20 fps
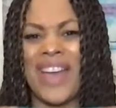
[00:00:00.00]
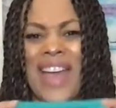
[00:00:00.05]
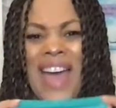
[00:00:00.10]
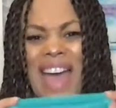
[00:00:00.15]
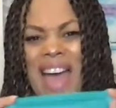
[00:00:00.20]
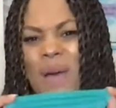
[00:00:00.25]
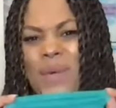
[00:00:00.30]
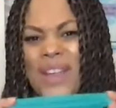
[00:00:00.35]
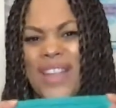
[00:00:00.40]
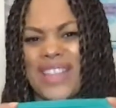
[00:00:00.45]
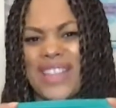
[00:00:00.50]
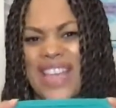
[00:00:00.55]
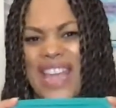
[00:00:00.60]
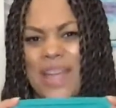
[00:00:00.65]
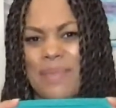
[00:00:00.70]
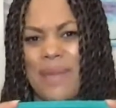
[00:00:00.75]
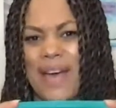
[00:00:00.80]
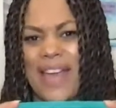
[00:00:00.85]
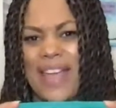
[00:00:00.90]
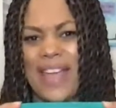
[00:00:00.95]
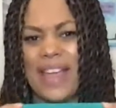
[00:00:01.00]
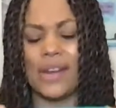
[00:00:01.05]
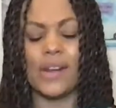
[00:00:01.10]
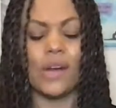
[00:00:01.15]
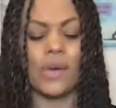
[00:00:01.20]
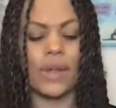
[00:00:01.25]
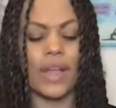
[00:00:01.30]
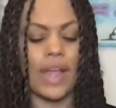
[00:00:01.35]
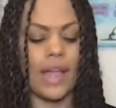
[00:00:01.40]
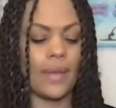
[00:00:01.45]
I would get the 8x8.
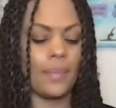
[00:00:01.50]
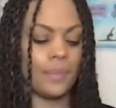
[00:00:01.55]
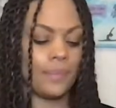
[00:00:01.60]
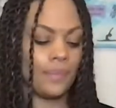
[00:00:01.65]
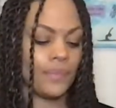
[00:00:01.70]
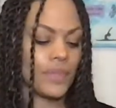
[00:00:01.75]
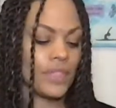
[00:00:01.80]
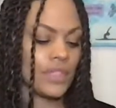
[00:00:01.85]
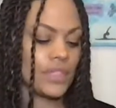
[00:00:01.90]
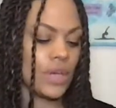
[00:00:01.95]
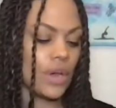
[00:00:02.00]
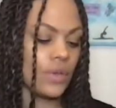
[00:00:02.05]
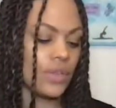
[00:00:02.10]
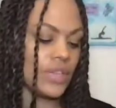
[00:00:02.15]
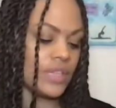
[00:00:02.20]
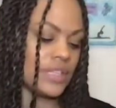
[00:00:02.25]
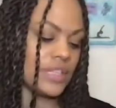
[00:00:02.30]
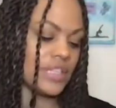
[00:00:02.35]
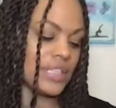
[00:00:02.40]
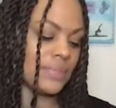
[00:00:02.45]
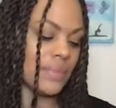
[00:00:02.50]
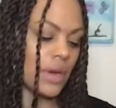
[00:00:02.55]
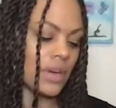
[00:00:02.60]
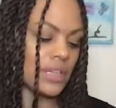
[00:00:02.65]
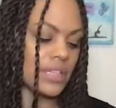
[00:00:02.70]
Okay, so this is Smart